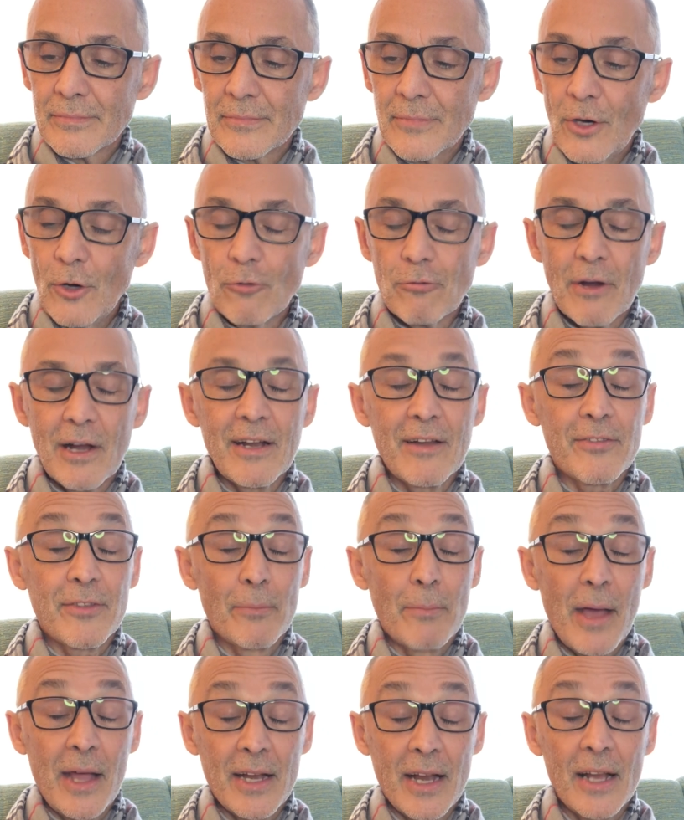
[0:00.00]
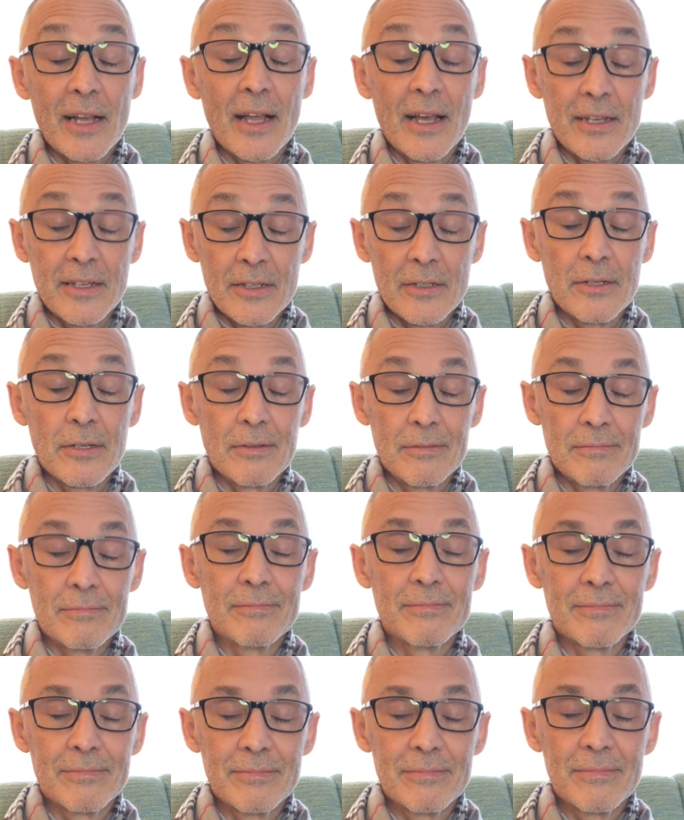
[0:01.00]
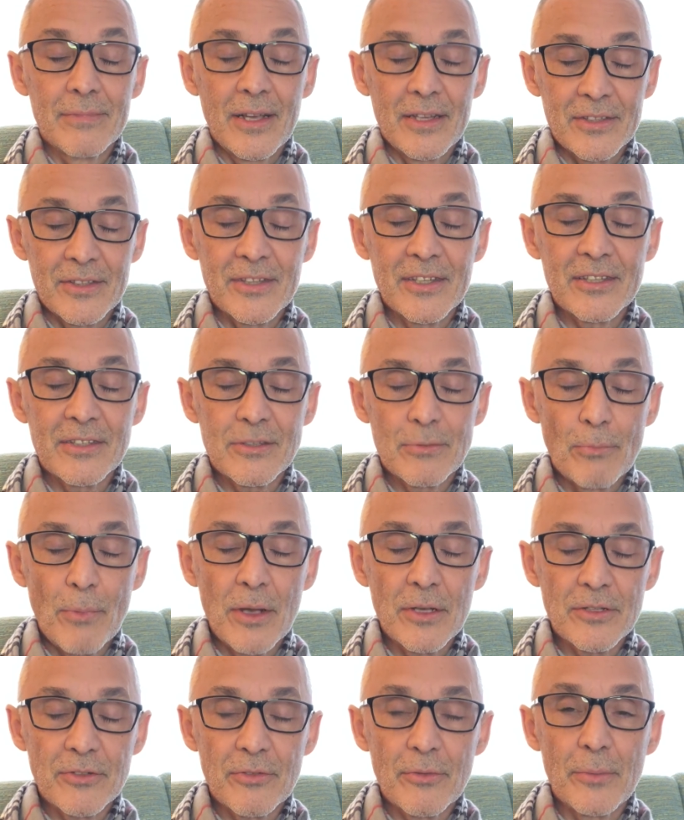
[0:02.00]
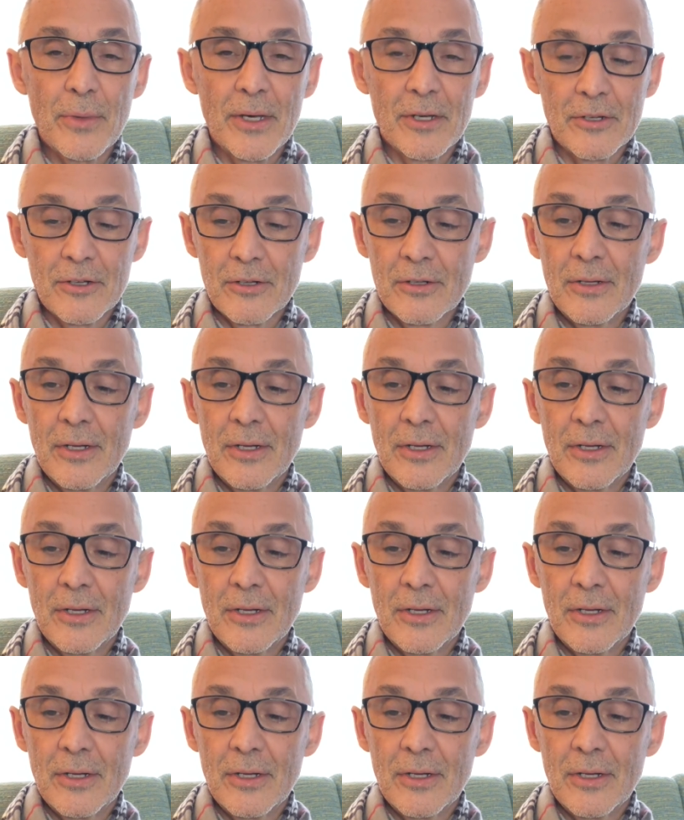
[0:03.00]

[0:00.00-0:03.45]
Oh, right off the bat, I like it. Yes, this smells familiar.